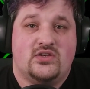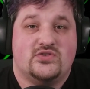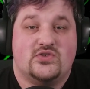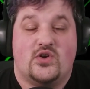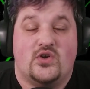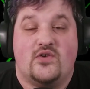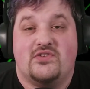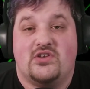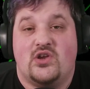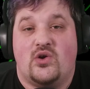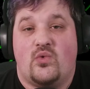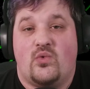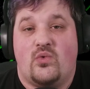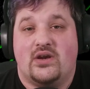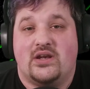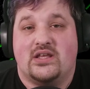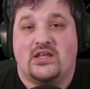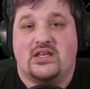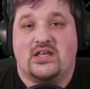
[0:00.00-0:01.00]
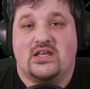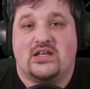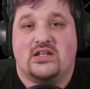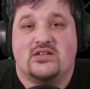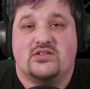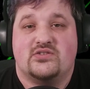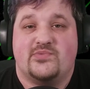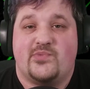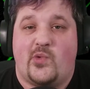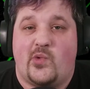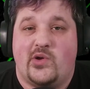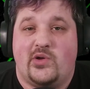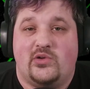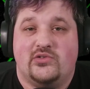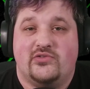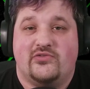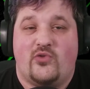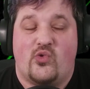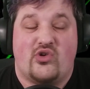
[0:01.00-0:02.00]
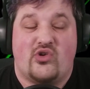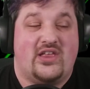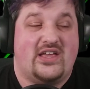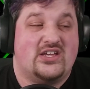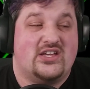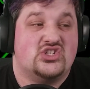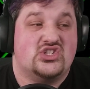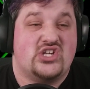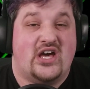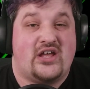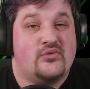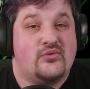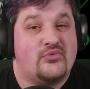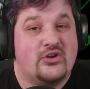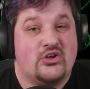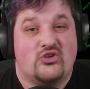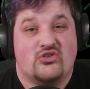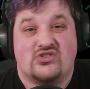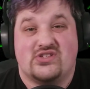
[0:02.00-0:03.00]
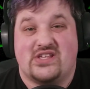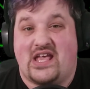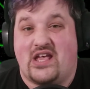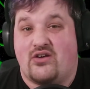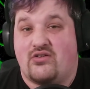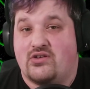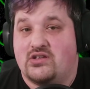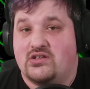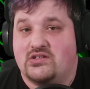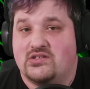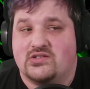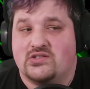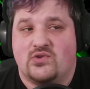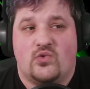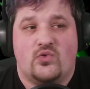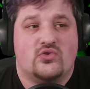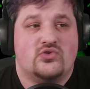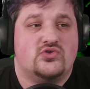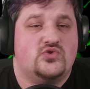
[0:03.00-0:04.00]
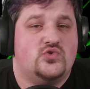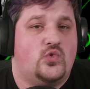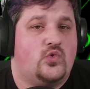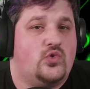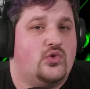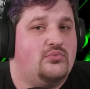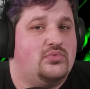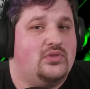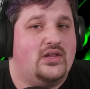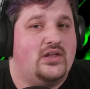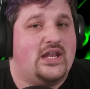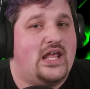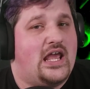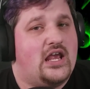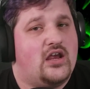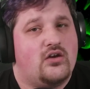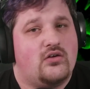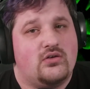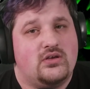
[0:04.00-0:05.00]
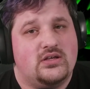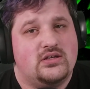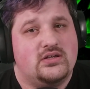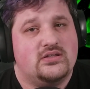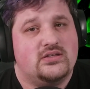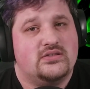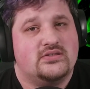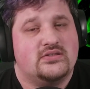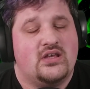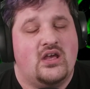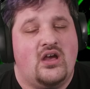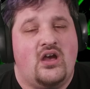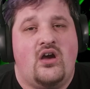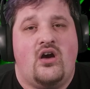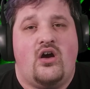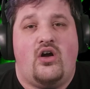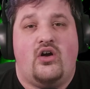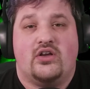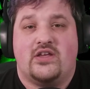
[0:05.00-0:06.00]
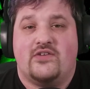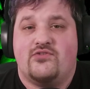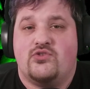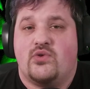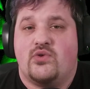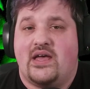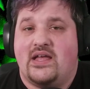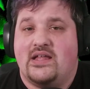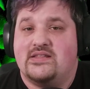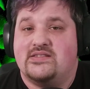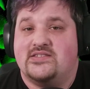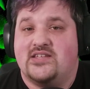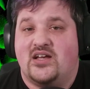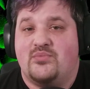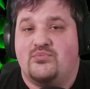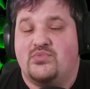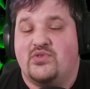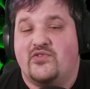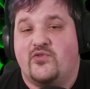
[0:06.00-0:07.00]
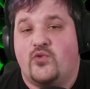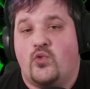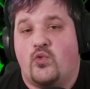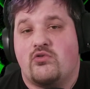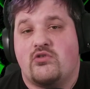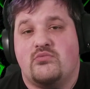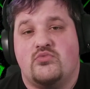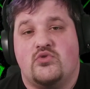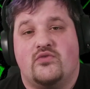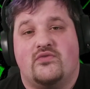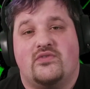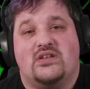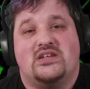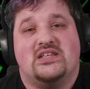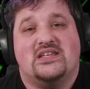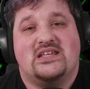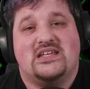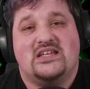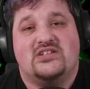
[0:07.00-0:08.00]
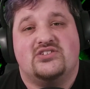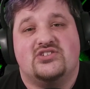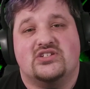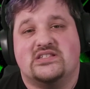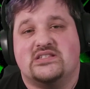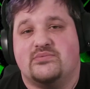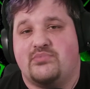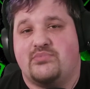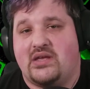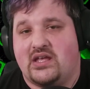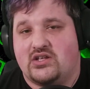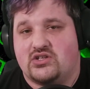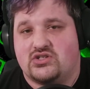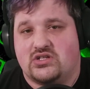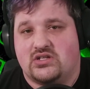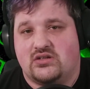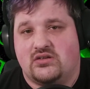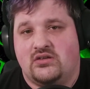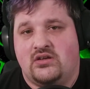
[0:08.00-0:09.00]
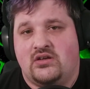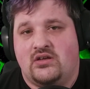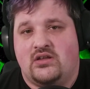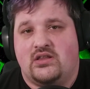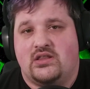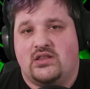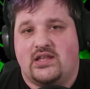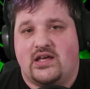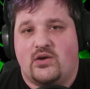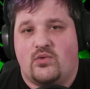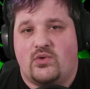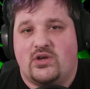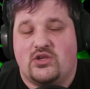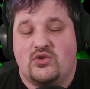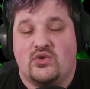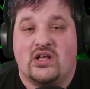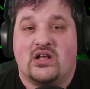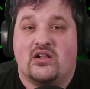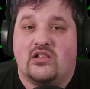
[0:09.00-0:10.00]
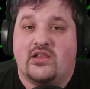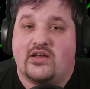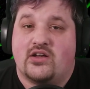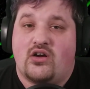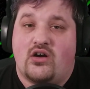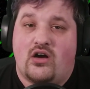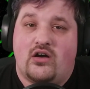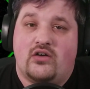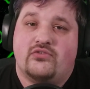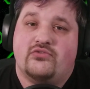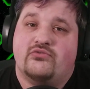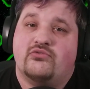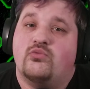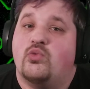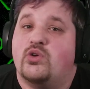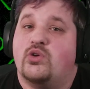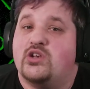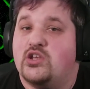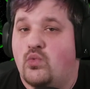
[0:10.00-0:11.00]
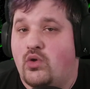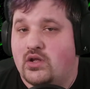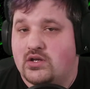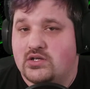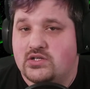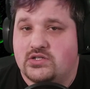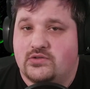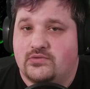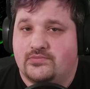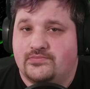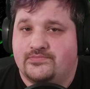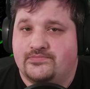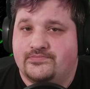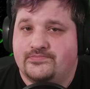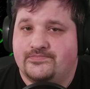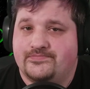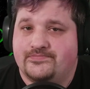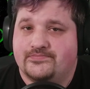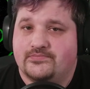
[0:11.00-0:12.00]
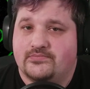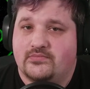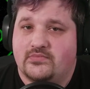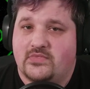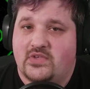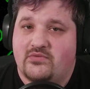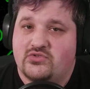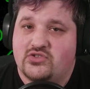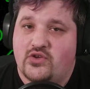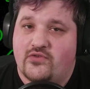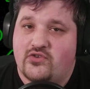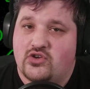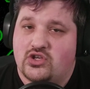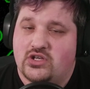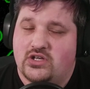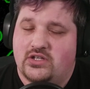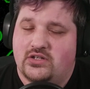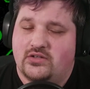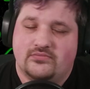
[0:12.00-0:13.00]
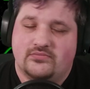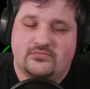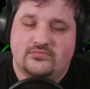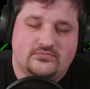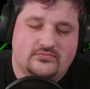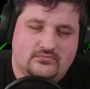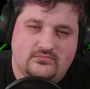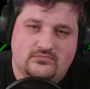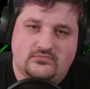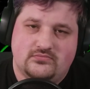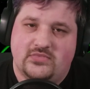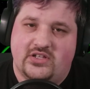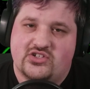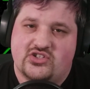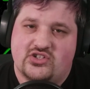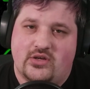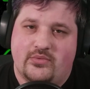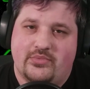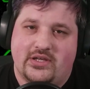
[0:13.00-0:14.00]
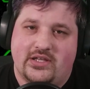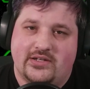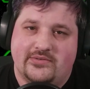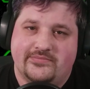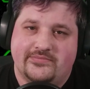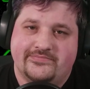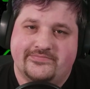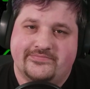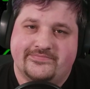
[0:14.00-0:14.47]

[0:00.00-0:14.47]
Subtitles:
So if you don't want to get spoiled for like Shadowbringers areas or Stormblood areas, I'll give you a heads up before we move into each expansion. That way you can click off when you want to. So if you're good, let's jump in.